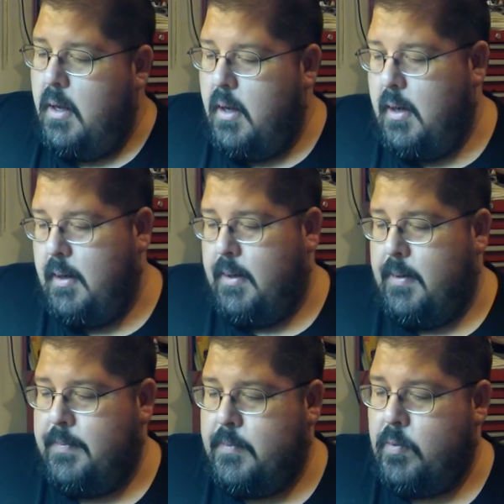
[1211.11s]

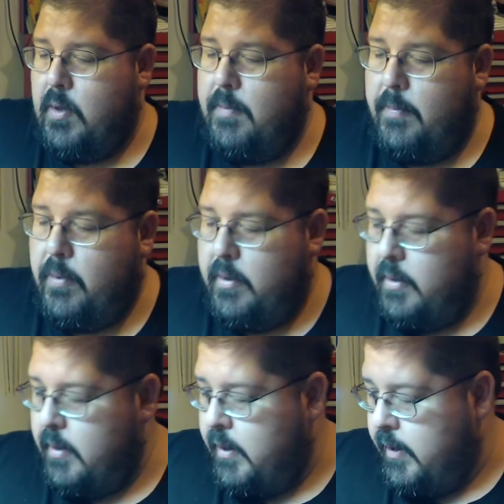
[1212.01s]
We're going to be putting
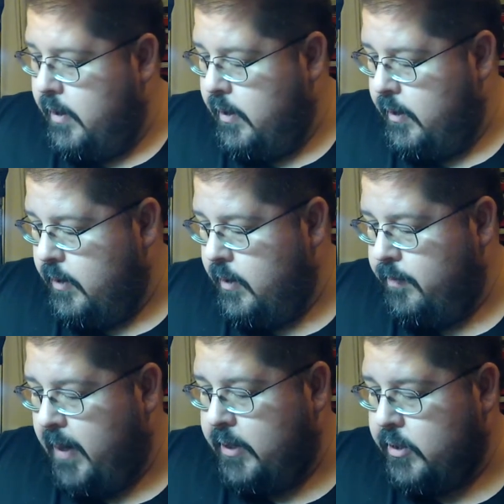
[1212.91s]

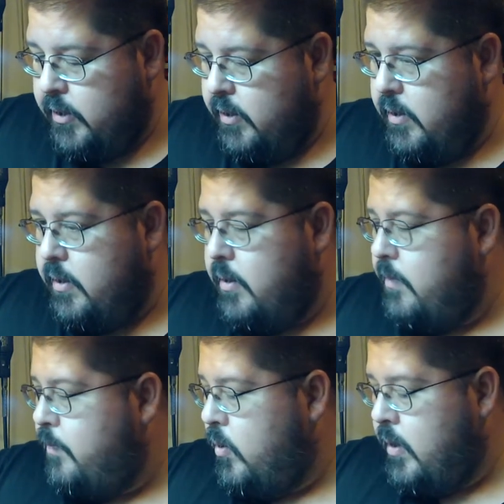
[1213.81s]
Badger
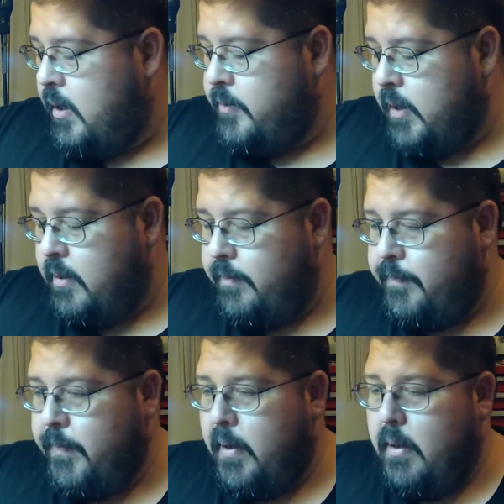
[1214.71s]
bolt knobs on them
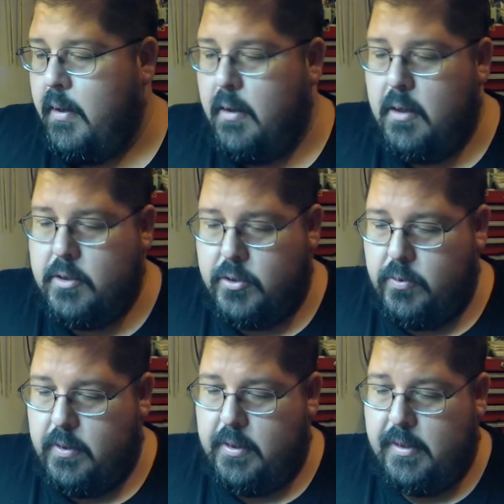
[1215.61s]

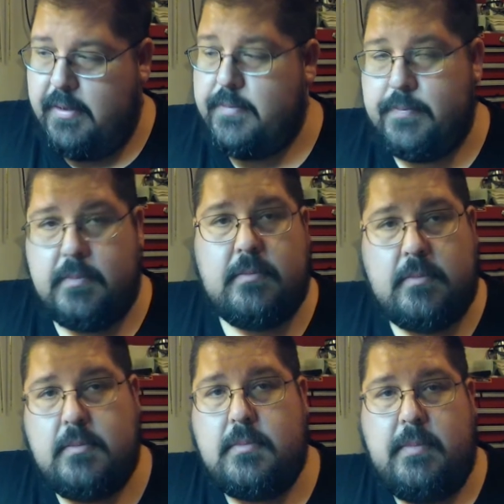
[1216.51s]
to
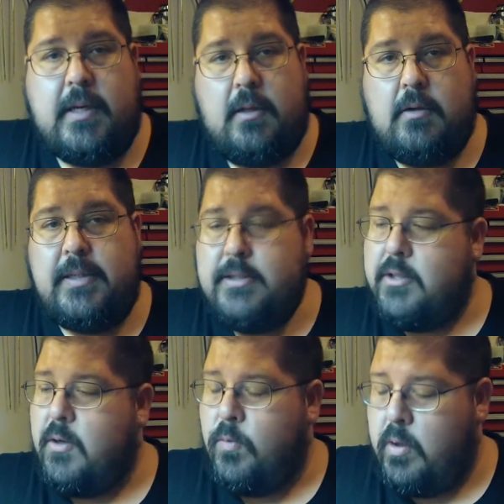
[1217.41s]
make it a little
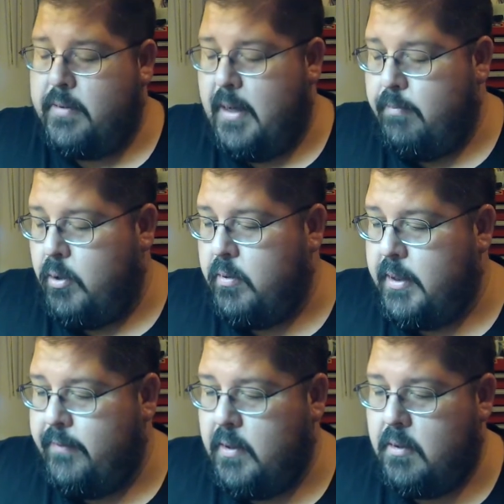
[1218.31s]
easier to work that bolt,
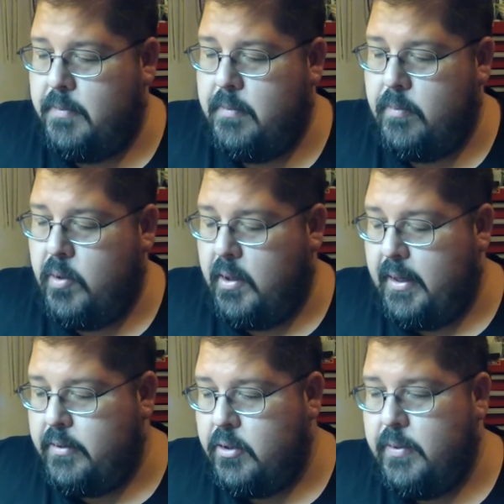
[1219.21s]
give you a little bit more
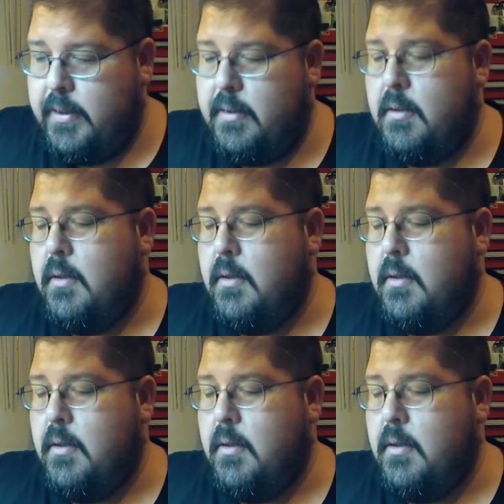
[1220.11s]
length to it.